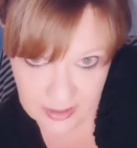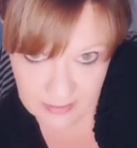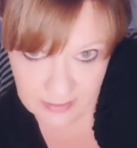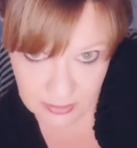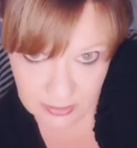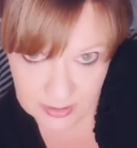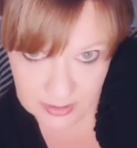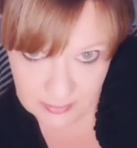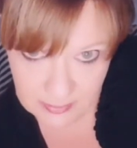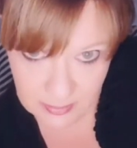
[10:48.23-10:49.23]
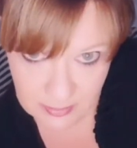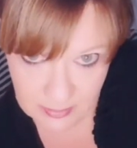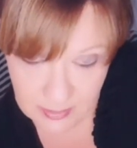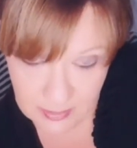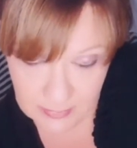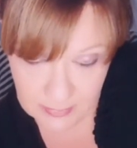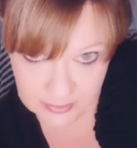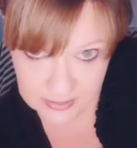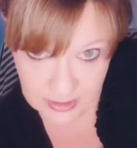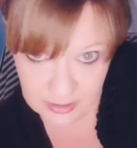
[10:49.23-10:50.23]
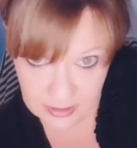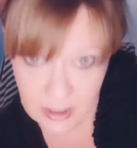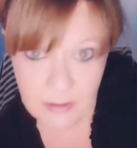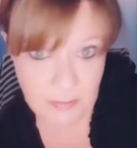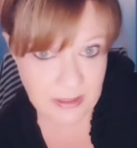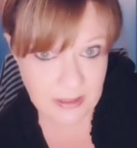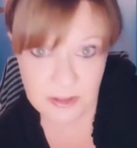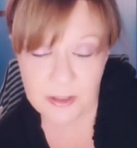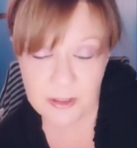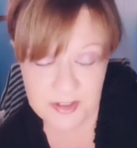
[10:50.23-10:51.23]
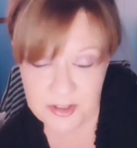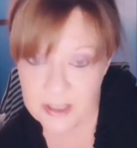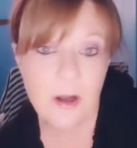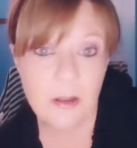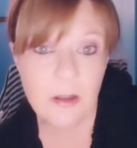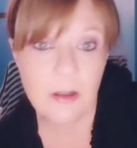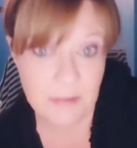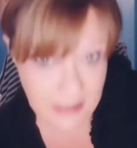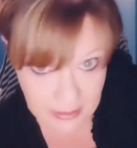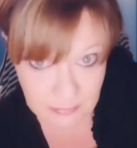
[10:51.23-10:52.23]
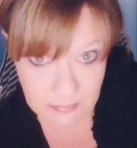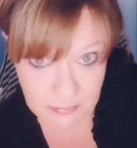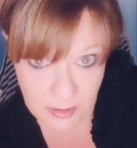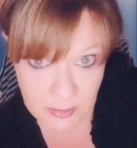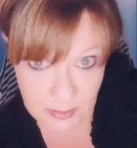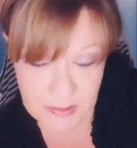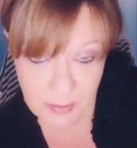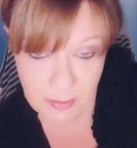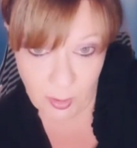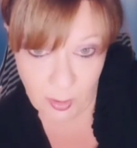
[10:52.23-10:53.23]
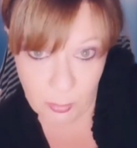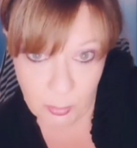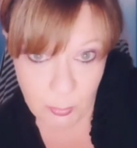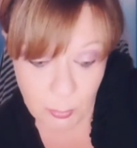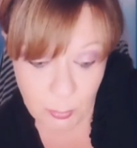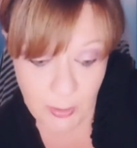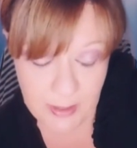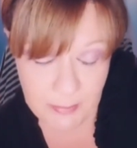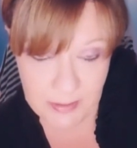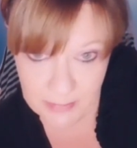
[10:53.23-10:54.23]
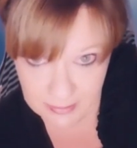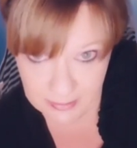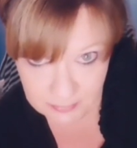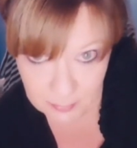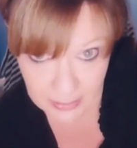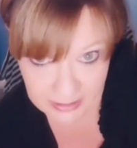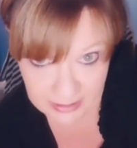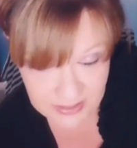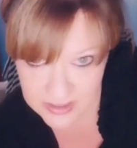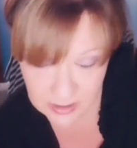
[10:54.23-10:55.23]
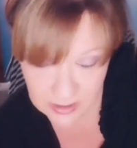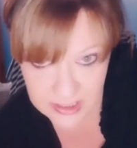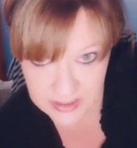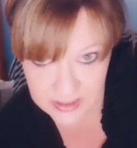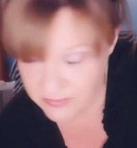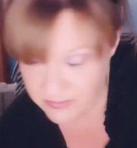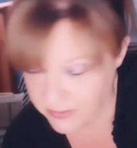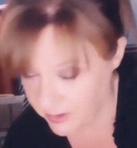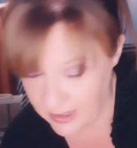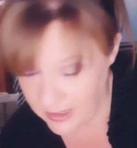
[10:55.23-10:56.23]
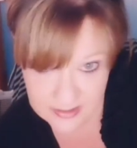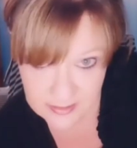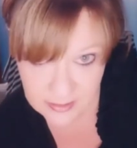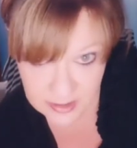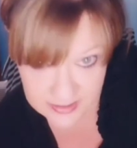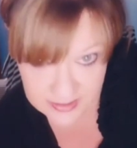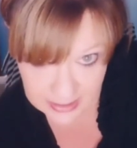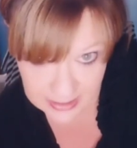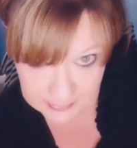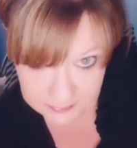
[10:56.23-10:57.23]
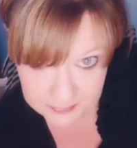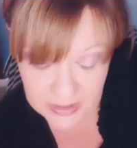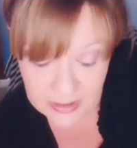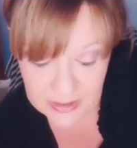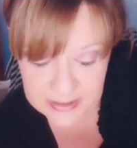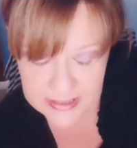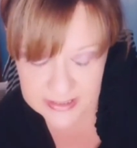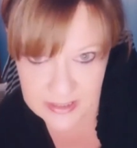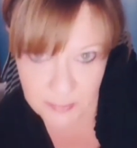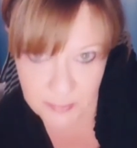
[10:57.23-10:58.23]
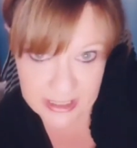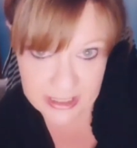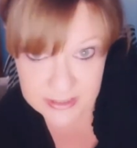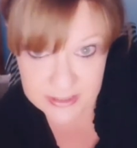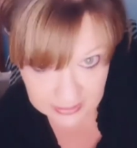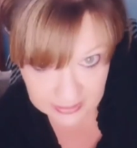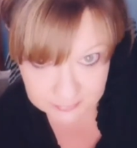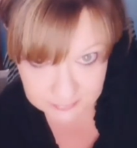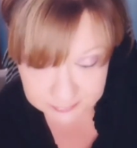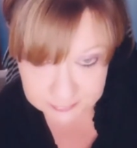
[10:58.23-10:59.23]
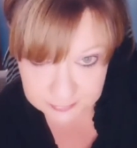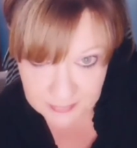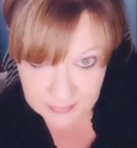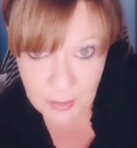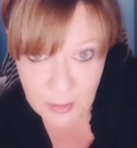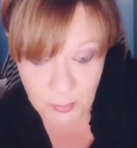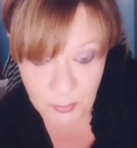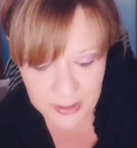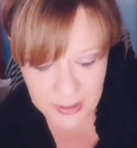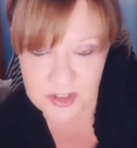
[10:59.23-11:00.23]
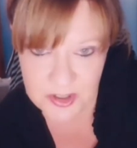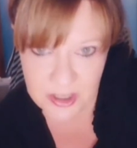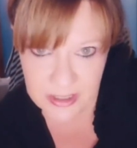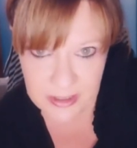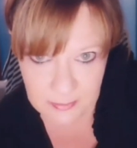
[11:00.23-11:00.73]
good mental diet. But you're starting all over again. Those people who have been manifesting their SP for the God's longest time, today's a brand new day. We are starting